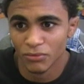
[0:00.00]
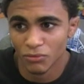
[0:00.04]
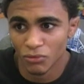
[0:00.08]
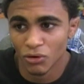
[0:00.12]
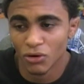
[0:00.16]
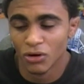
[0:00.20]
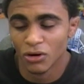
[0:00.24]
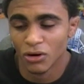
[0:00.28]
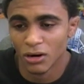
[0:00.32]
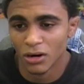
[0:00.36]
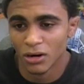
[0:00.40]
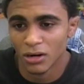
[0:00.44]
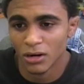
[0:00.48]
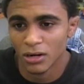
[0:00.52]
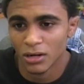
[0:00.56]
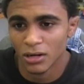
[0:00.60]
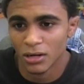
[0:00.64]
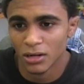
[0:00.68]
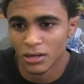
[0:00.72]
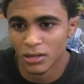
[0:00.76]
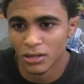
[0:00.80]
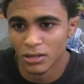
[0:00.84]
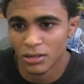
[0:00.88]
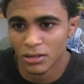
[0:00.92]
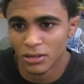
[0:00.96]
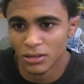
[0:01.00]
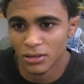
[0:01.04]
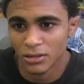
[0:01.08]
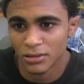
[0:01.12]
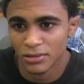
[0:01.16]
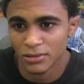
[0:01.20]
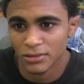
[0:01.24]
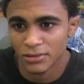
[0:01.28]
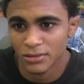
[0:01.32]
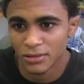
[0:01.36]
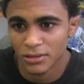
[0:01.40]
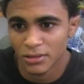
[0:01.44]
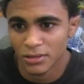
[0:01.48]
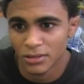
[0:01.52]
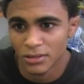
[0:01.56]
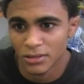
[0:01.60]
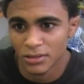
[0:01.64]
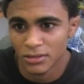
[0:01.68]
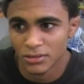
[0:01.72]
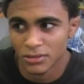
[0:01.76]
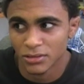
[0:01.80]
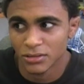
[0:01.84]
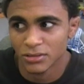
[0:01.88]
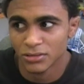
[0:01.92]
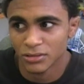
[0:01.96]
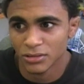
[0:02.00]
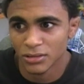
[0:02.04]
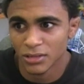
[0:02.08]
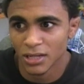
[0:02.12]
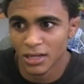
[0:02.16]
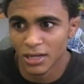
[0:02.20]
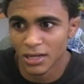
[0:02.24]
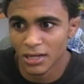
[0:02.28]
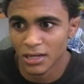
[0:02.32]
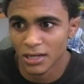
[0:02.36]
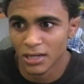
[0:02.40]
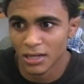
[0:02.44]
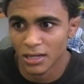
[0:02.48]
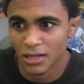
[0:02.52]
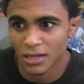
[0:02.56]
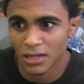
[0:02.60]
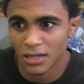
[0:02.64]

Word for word: real hard, you know, just to like,